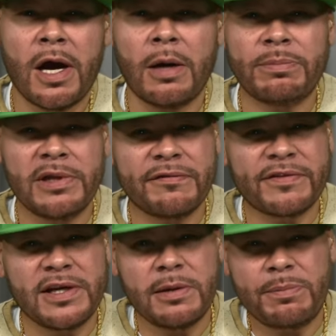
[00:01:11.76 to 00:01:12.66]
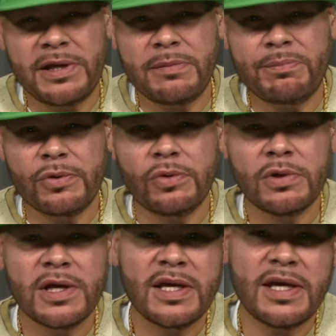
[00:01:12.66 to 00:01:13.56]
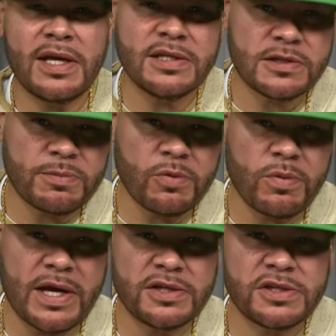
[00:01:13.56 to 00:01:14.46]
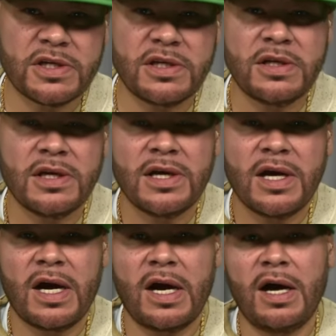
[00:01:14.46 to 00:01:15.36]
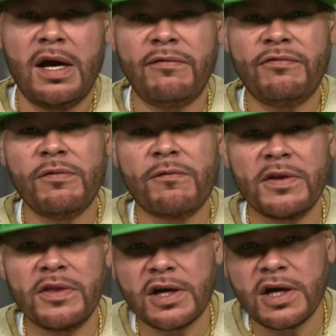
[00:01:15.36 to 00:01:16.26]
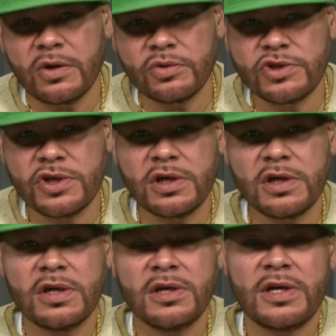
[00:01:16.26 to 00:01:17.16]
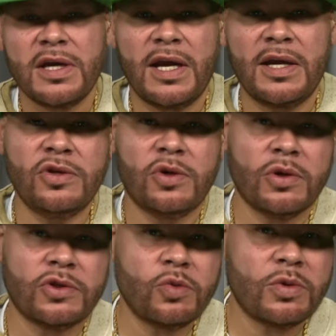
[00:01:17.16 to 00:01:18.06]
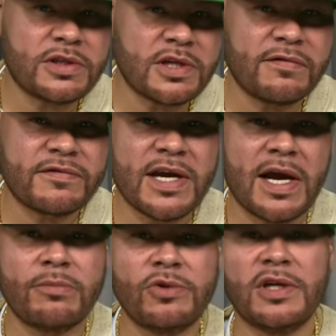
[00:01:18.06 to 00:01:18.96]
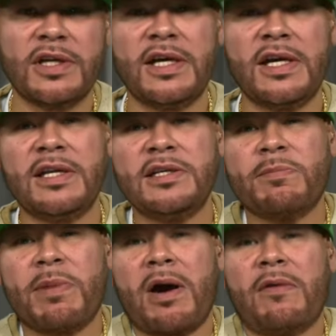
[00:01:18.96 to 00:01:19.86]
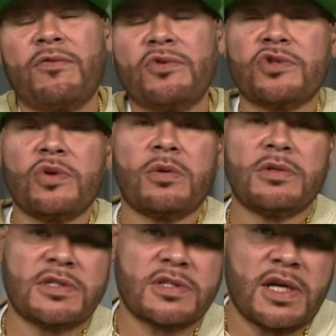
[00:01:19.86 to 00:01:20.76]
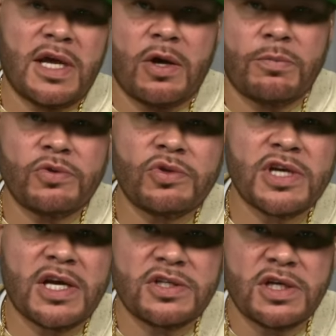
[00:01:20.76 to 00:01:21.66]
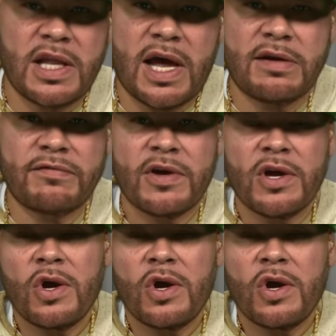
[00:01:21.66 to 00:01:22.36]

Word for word: uplifting the people, inspiration. Uh, if you're from the culture and you're going through a tough time, you're going to hear these powerful stories that's going to help you change your life.